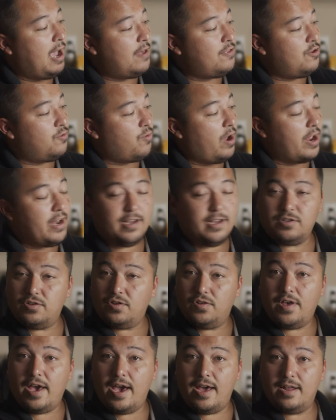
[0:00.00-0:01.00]
And then right next
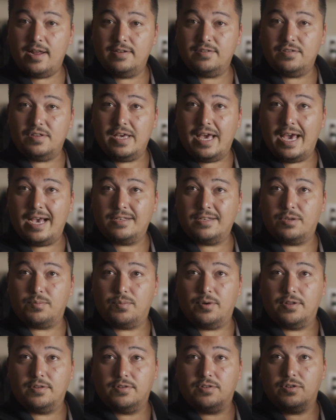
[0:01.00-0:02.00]
to that is the exit
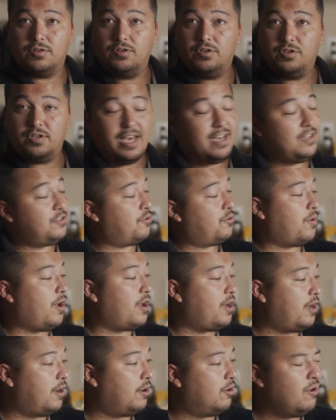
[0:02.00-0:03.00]
button, so you just exit right
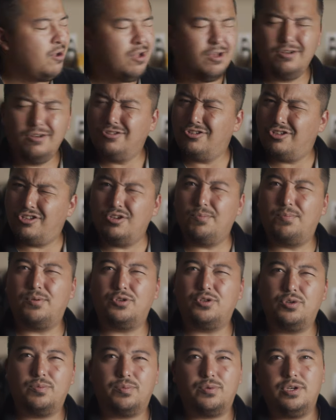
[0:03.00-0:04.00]
out. Super,
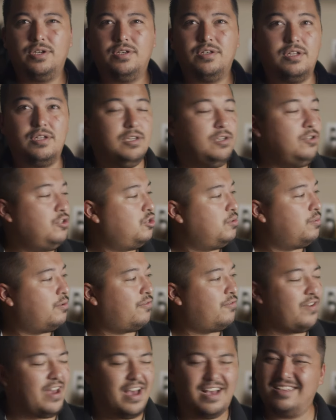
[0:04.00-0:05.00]
super easy to use, super
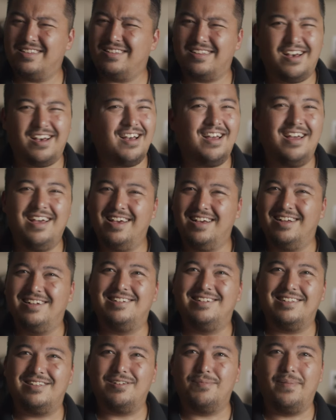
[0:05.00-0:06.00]
fast,
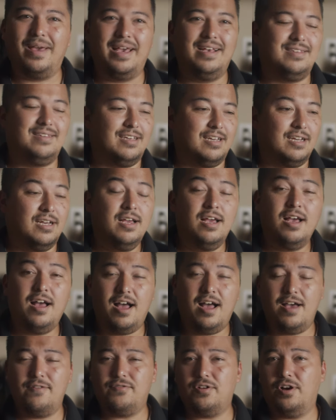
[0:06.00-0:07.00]
just amazing.
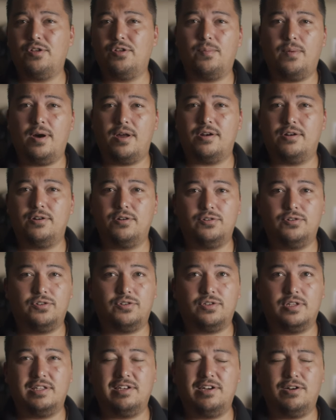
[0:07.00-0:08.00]
I have other
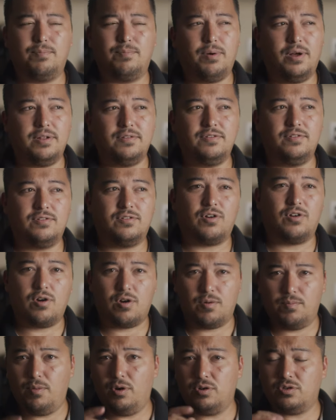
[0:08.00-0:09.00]
monitors. Their buttons
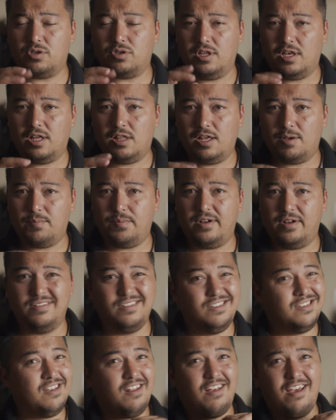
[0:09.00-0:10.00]
are mostly click
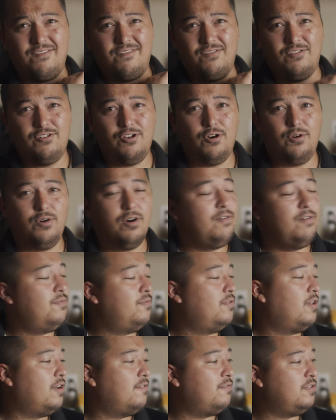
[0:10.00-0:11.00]
buttons. They have none
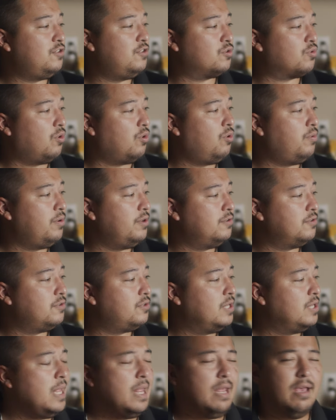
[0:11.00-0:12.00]
of these scroll
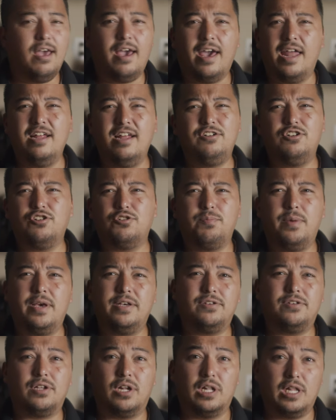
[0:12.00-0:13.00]
wheels, and it just makes it a